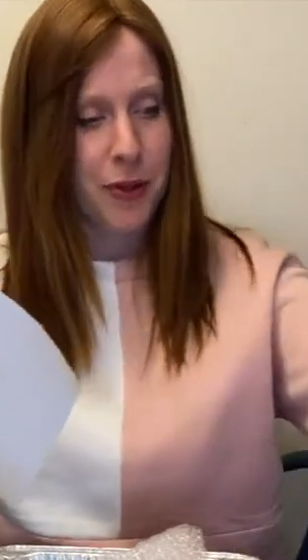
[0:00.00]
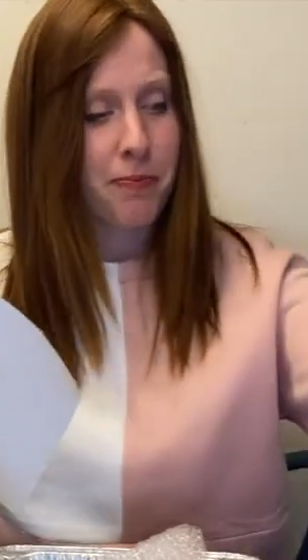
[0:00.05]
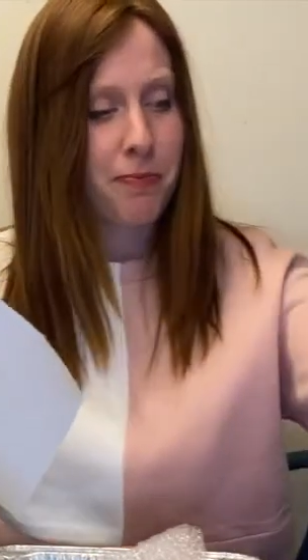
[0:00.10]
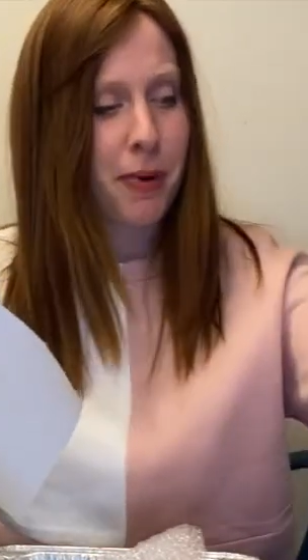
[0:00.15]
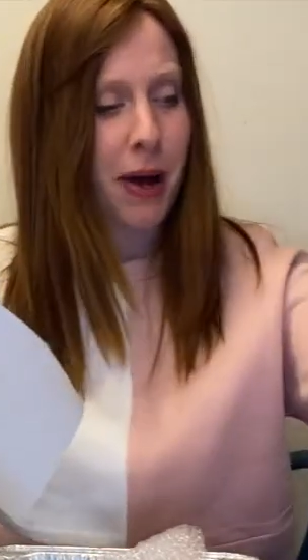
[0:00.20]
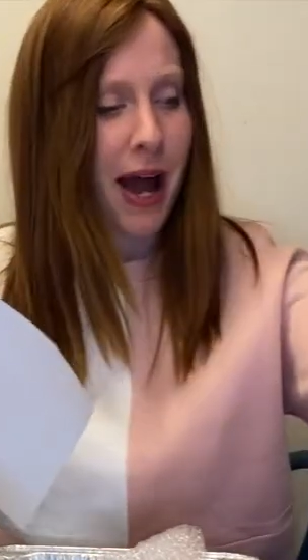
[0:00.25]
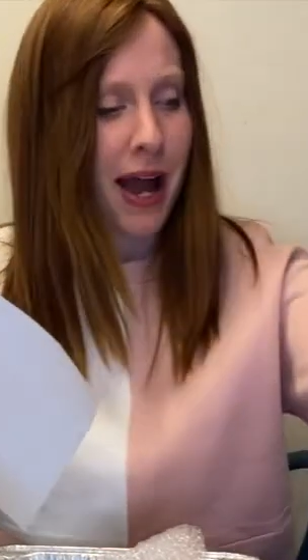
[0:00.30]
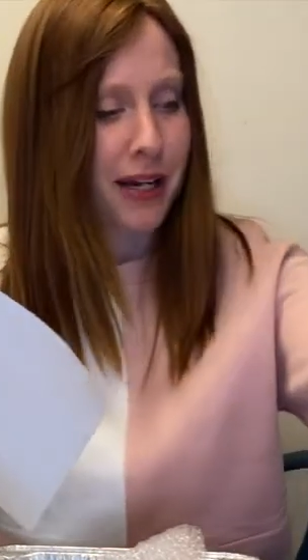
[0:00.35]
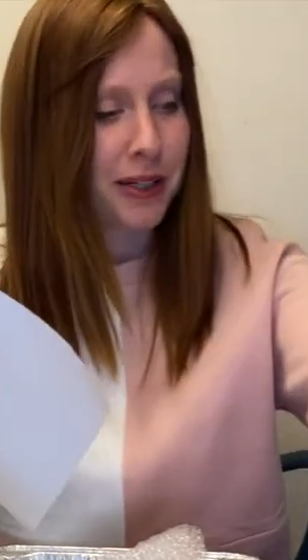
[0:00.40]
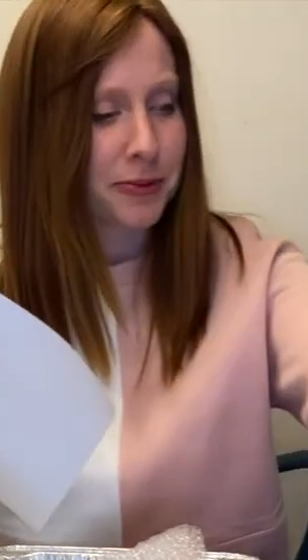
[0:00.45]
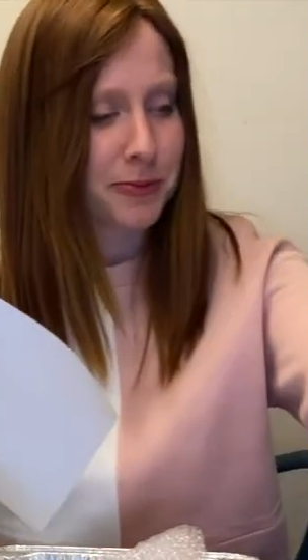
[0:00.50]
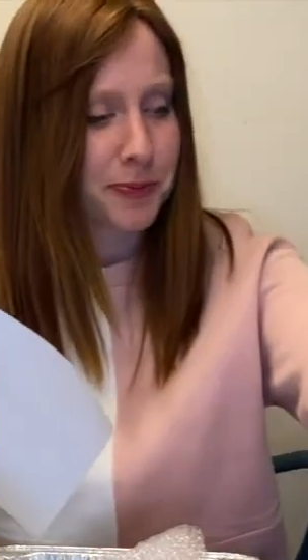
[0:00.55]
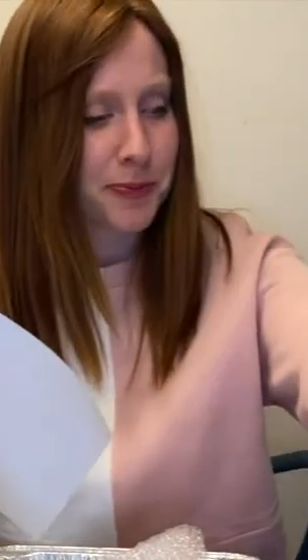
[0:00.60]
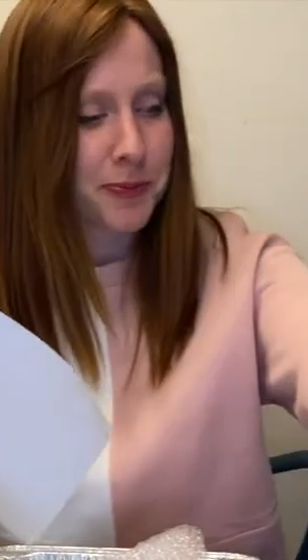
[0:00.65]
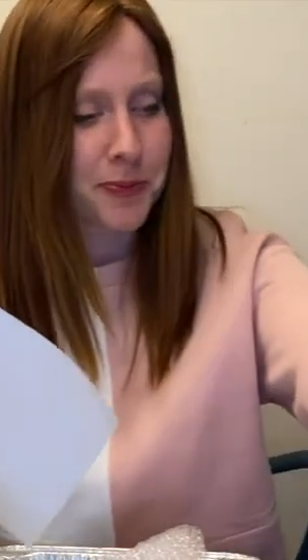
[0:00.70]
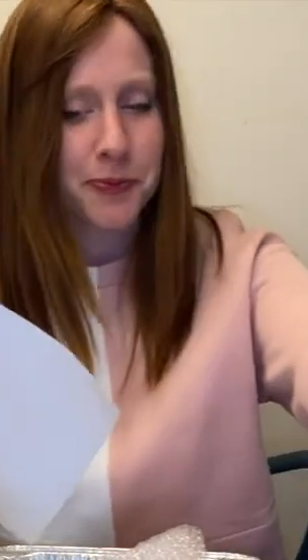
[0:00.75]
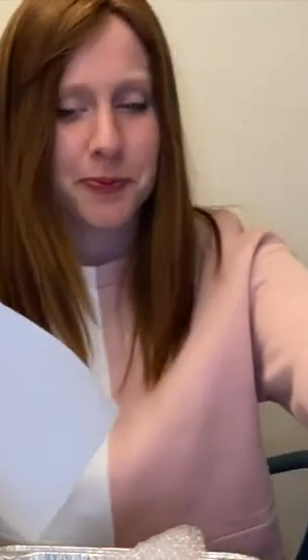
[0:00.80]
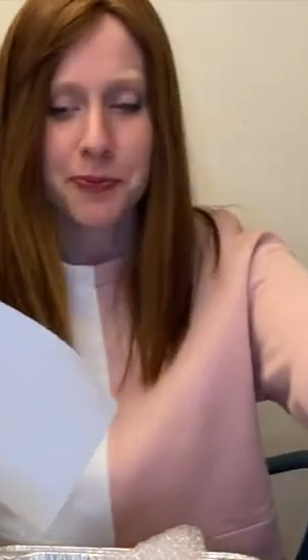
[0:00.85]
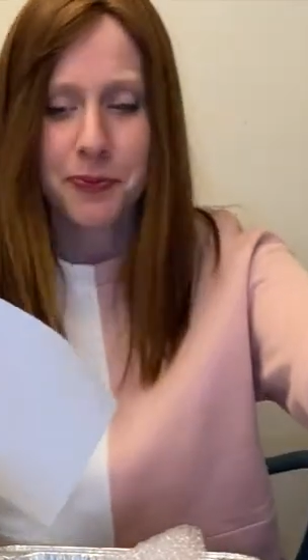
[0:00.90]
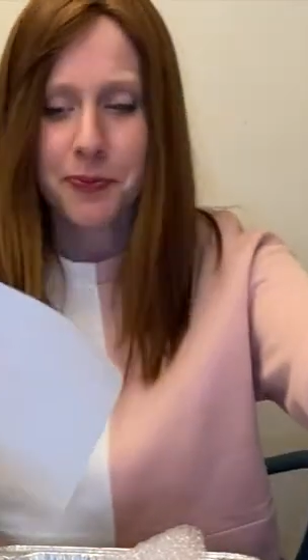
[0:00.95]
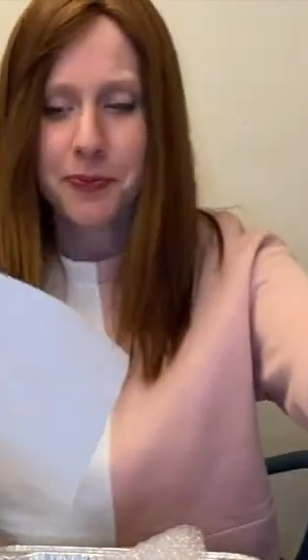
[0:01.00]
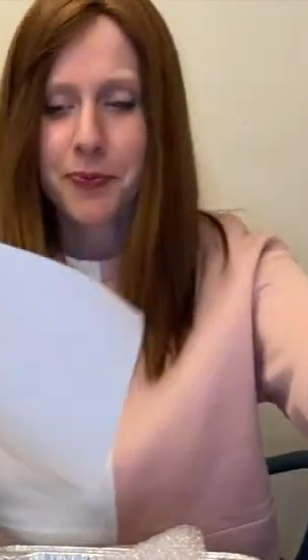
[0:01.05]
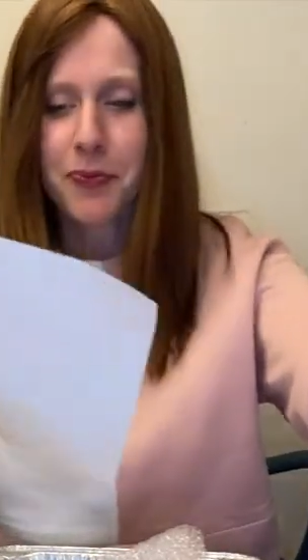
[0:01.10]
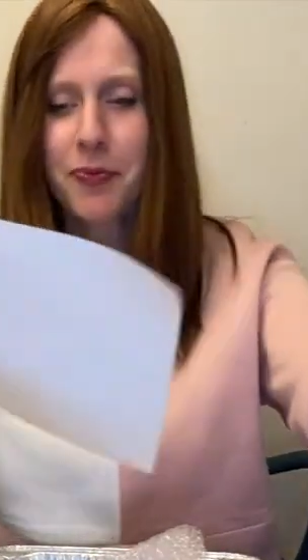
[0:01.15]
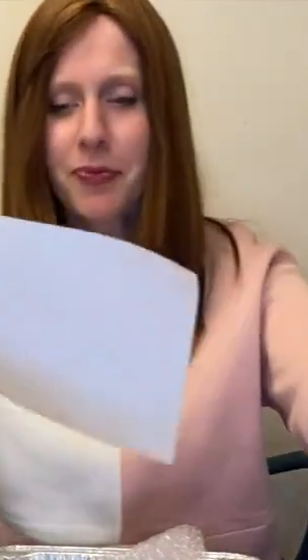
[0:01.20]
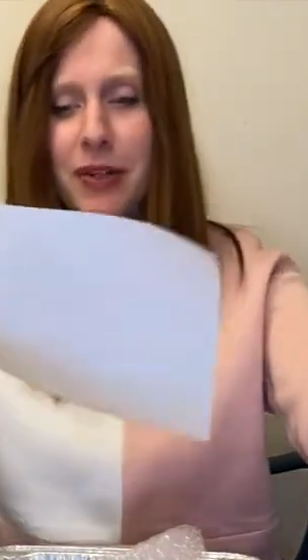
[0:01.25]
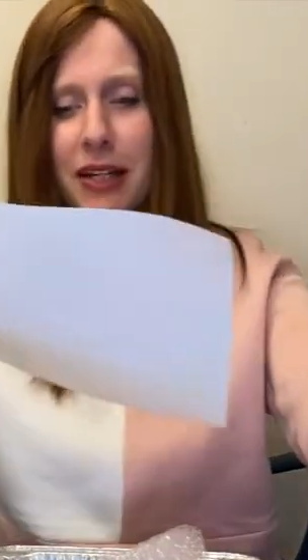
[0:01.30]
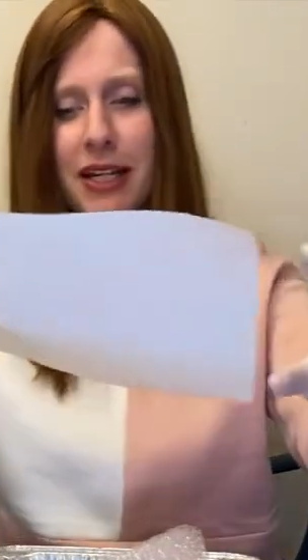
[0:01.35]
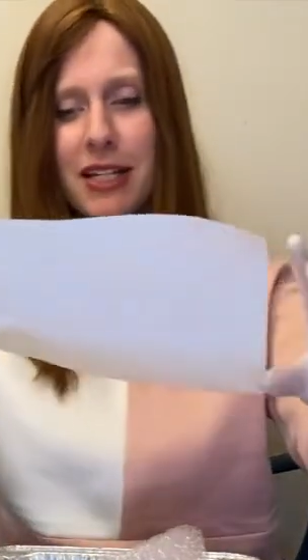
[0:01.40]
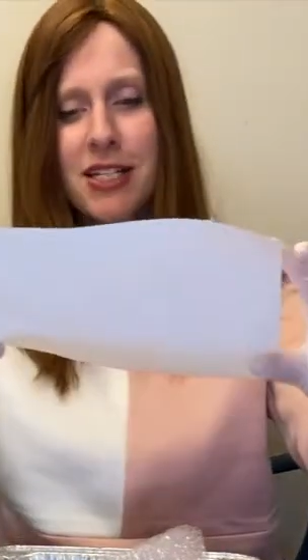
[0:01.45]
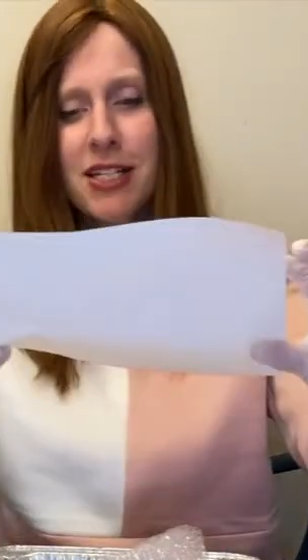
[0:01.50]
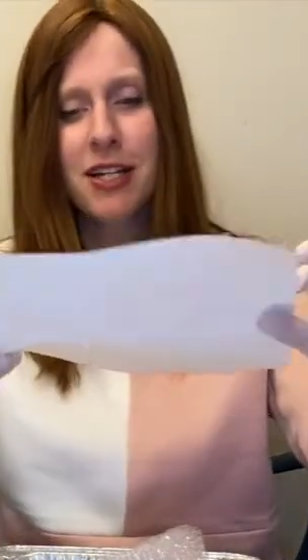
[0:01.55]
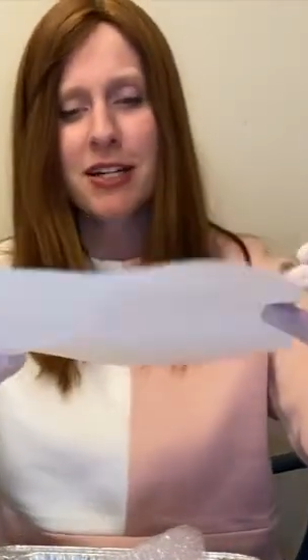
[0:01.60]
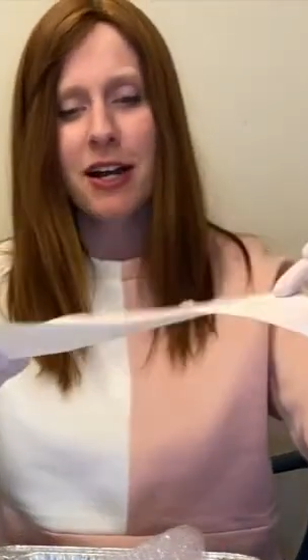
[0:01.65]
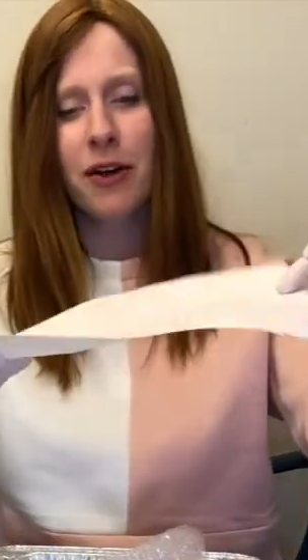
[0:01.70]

But check